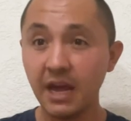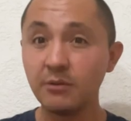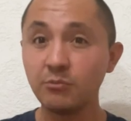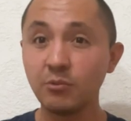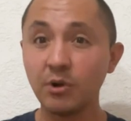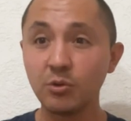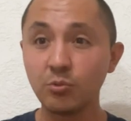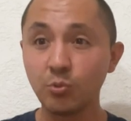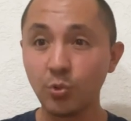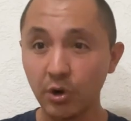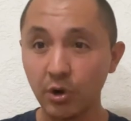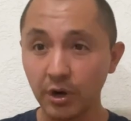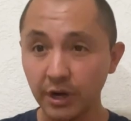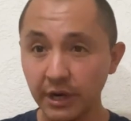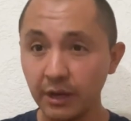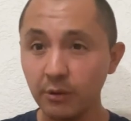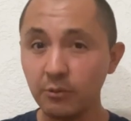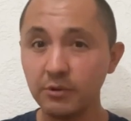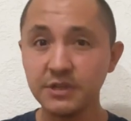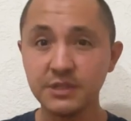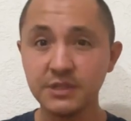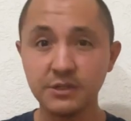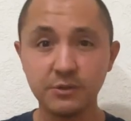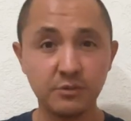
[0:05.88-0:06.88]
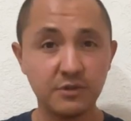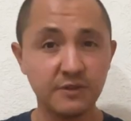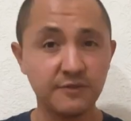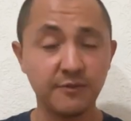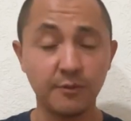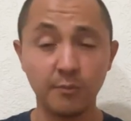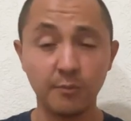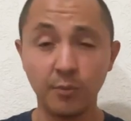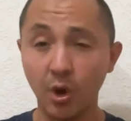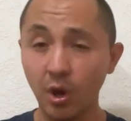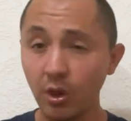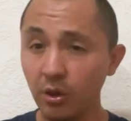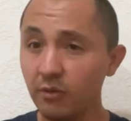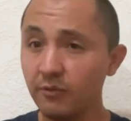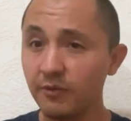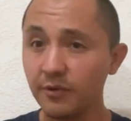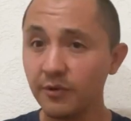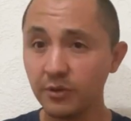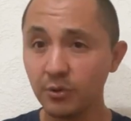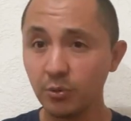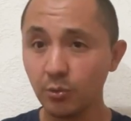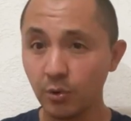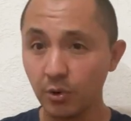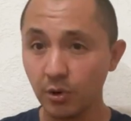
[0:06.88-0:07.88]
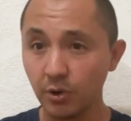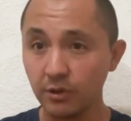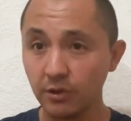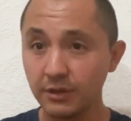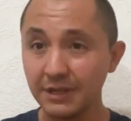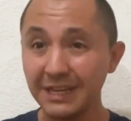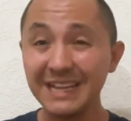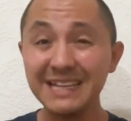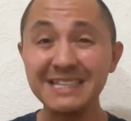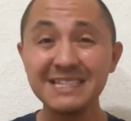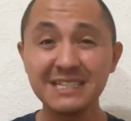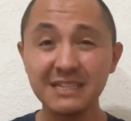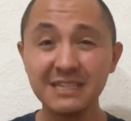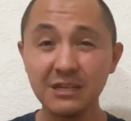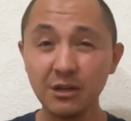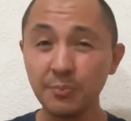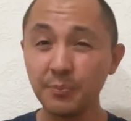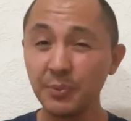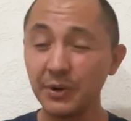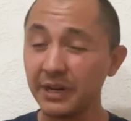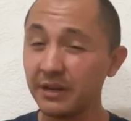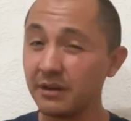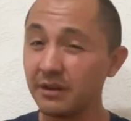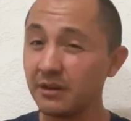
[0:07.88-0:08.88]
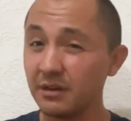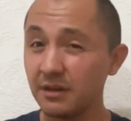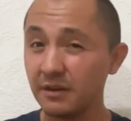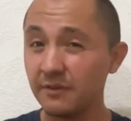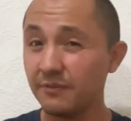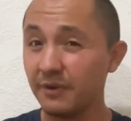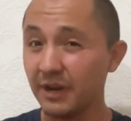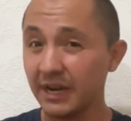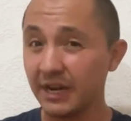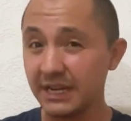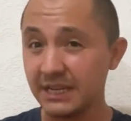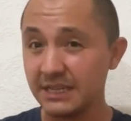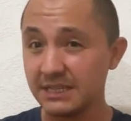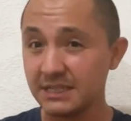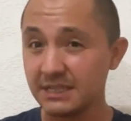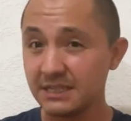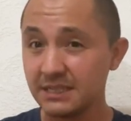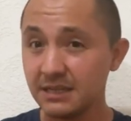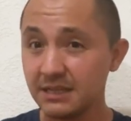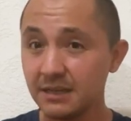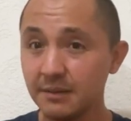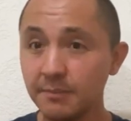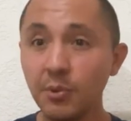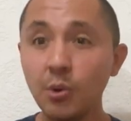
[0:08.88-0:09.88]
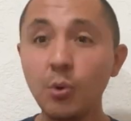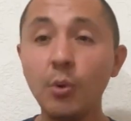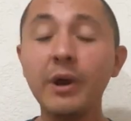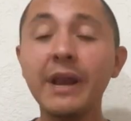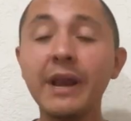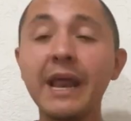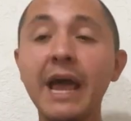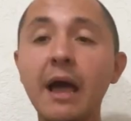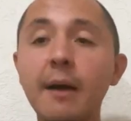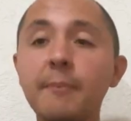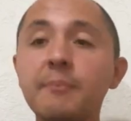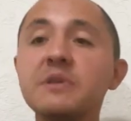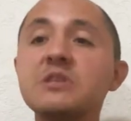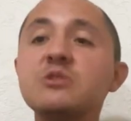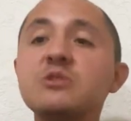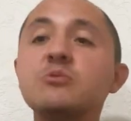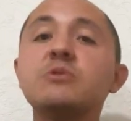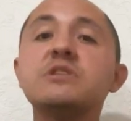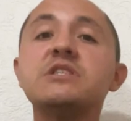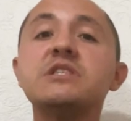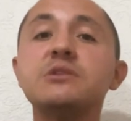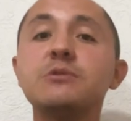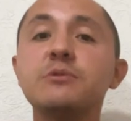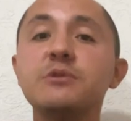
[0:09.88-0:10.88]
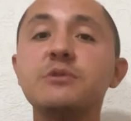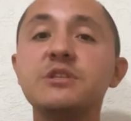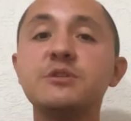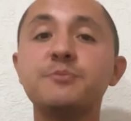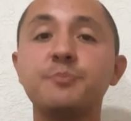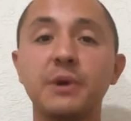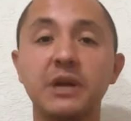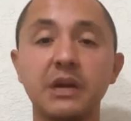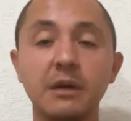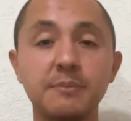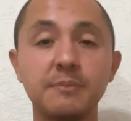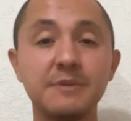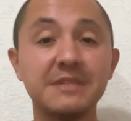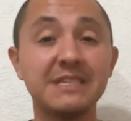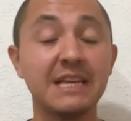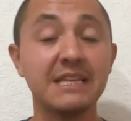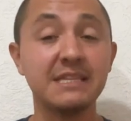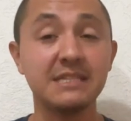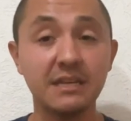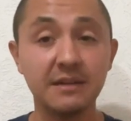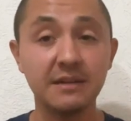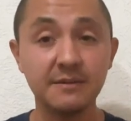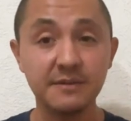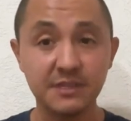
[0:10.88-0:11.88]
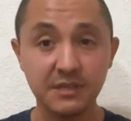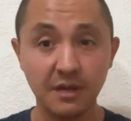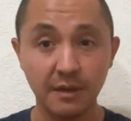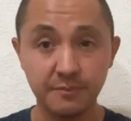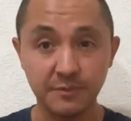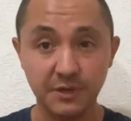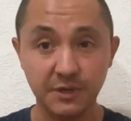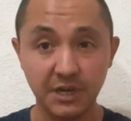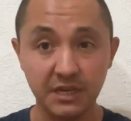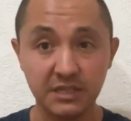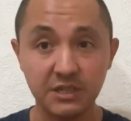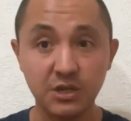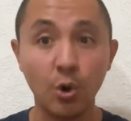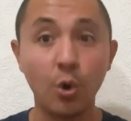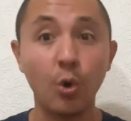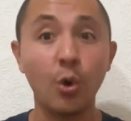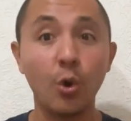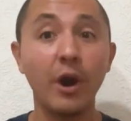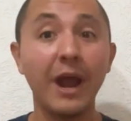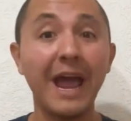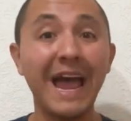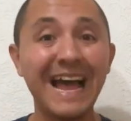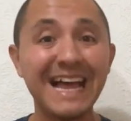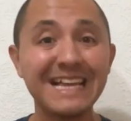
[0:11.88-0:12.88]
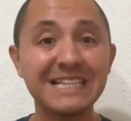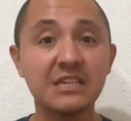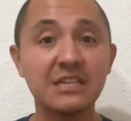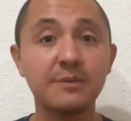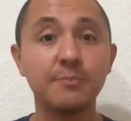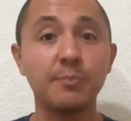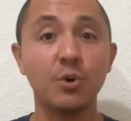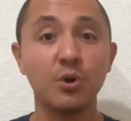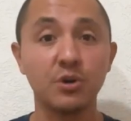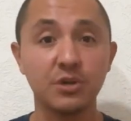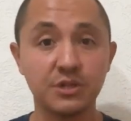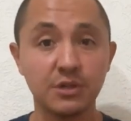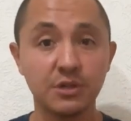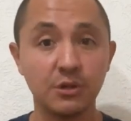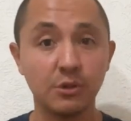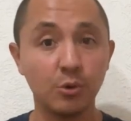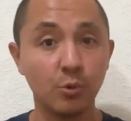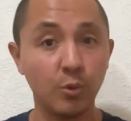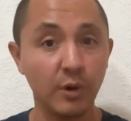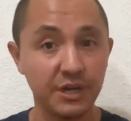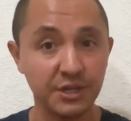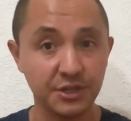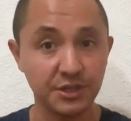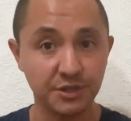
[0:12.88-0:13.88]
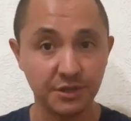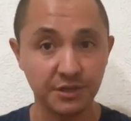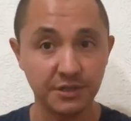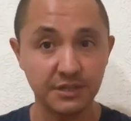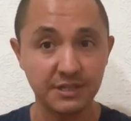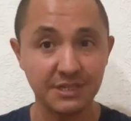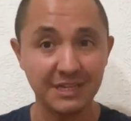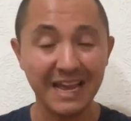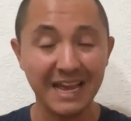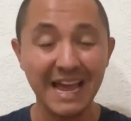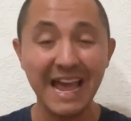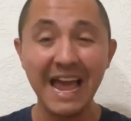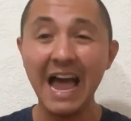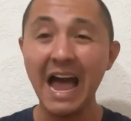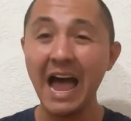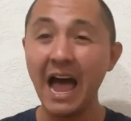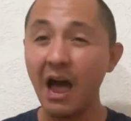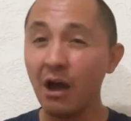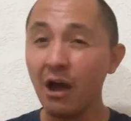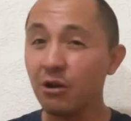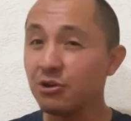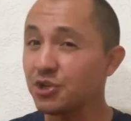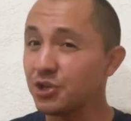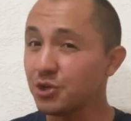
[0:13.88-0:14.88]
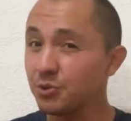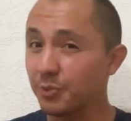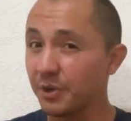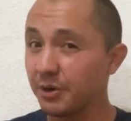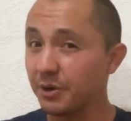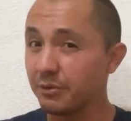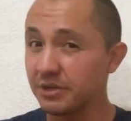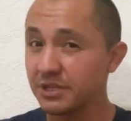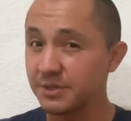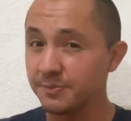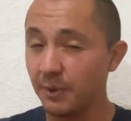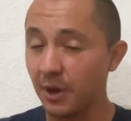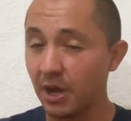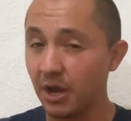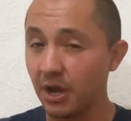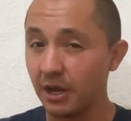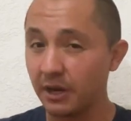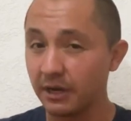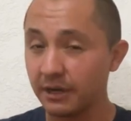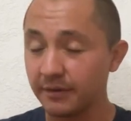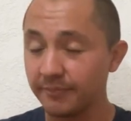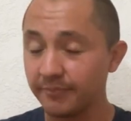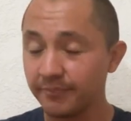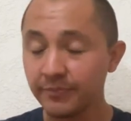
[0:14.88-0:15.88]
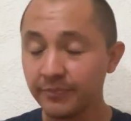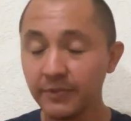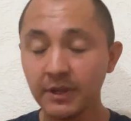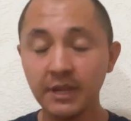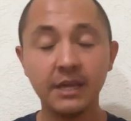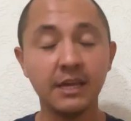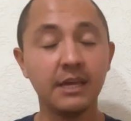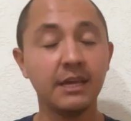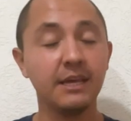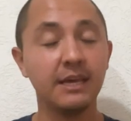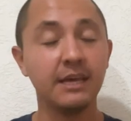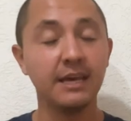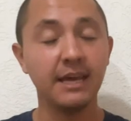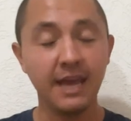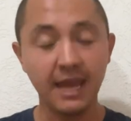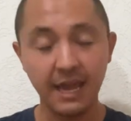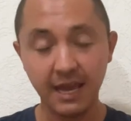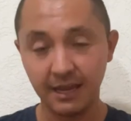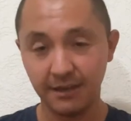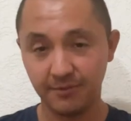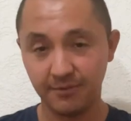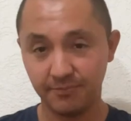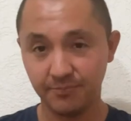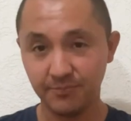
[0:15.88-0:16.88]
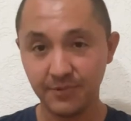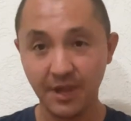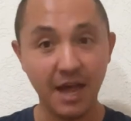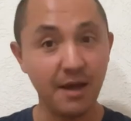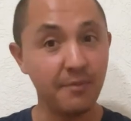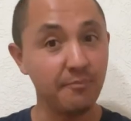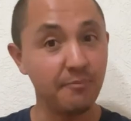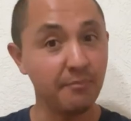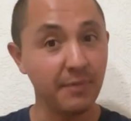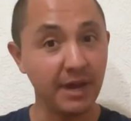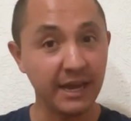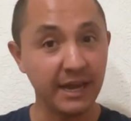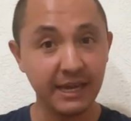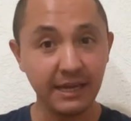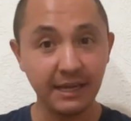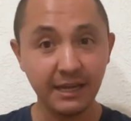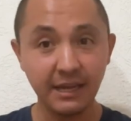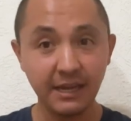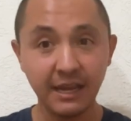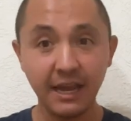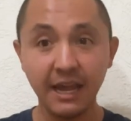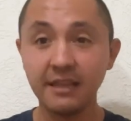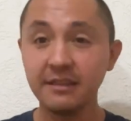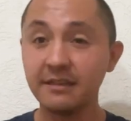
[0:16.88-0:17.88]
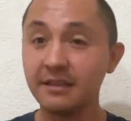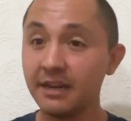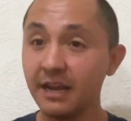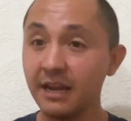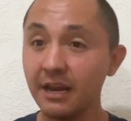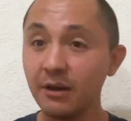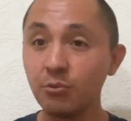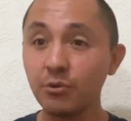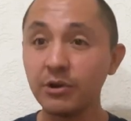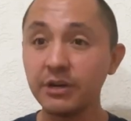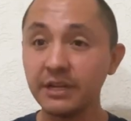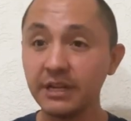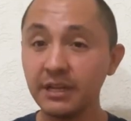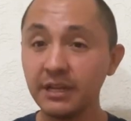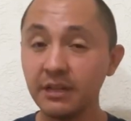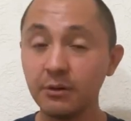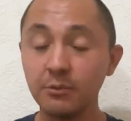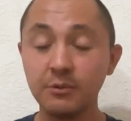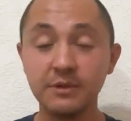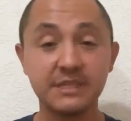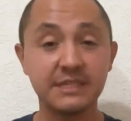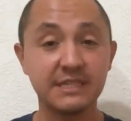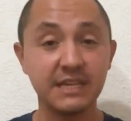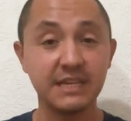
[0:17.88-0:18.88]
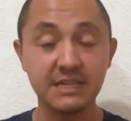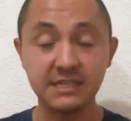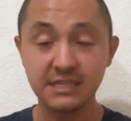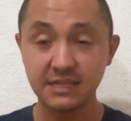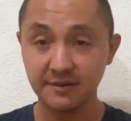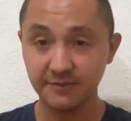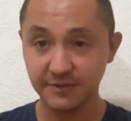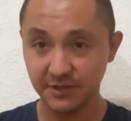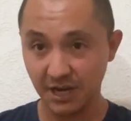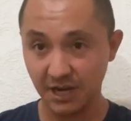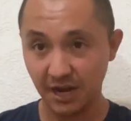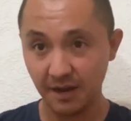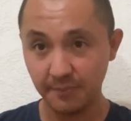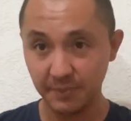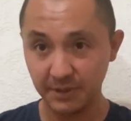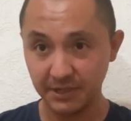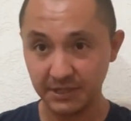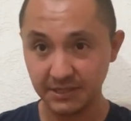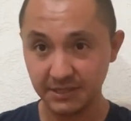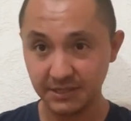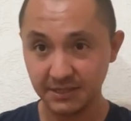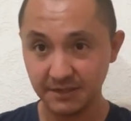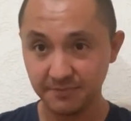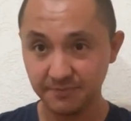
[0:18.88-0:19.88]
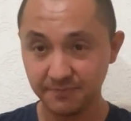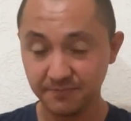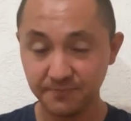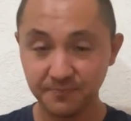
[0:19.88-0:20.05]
and when working with students from all over the world, it's still pretty good advice. But what happens when students bring up sensitive subjects or ask personal questions? How should we respond? Hey, I'm Mike, and today we're dealing with sensitive topics.